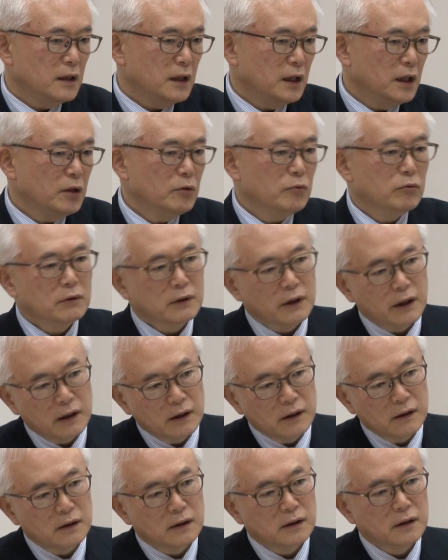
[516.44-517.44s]

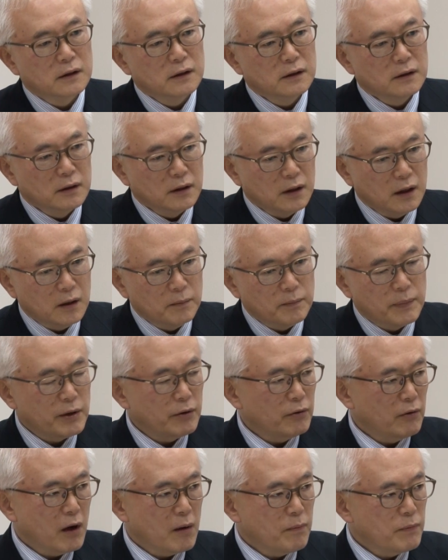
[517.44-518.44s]
equally
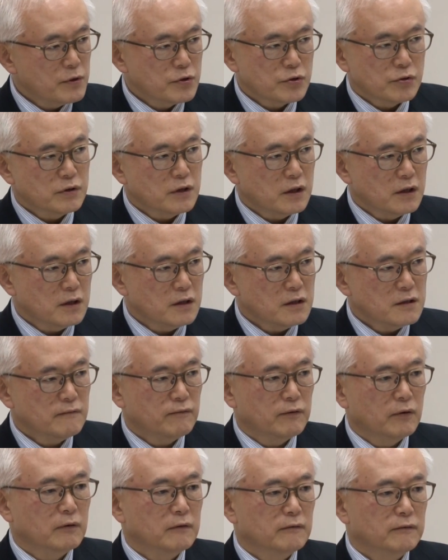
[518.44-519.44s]
better opportunities
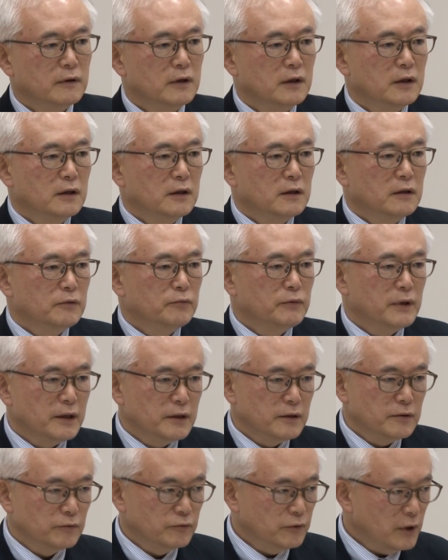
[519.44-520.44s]

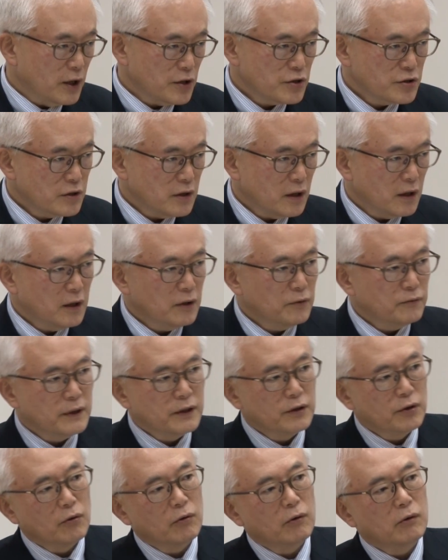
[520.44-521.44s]
with Russia,
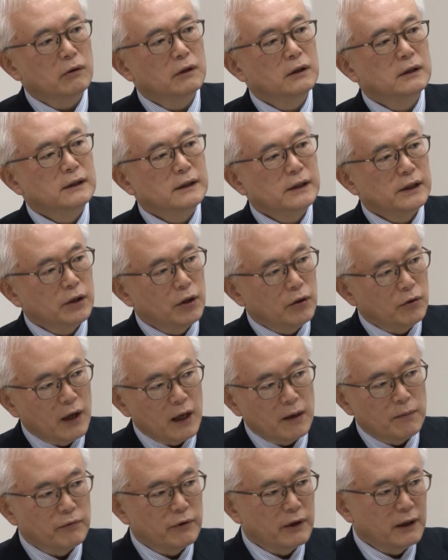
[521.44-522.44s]
with your
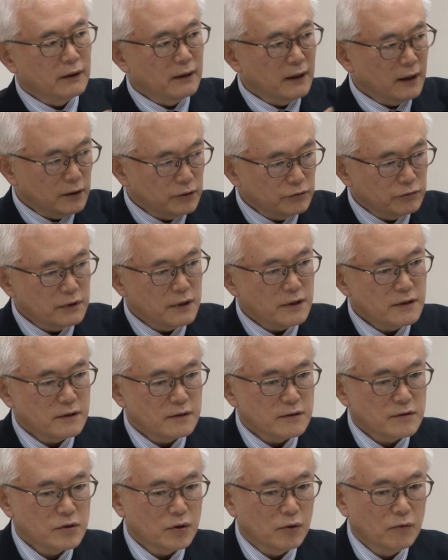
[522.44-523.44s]
neighboring countries
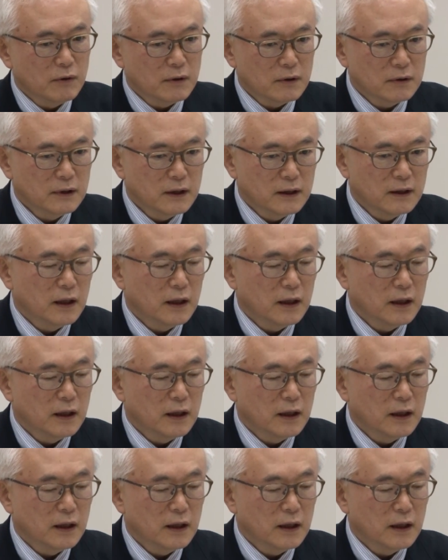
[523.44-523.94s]
and so on,